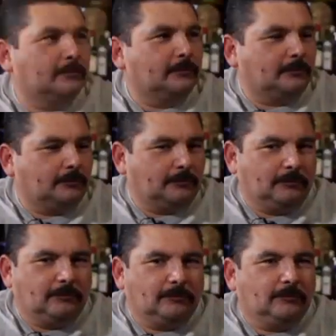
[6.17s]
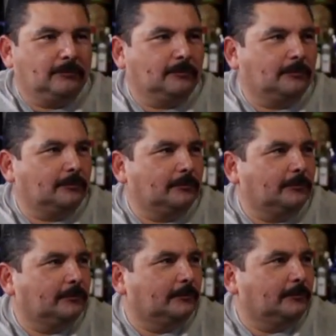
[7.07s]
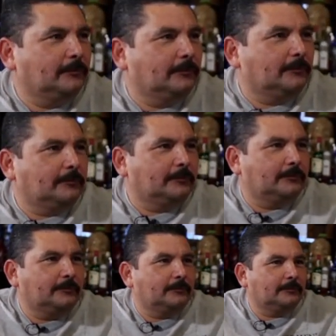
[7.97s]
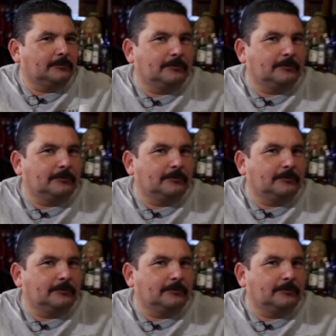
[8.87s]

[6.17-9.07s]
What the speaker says: No words are spoken by the person on screen.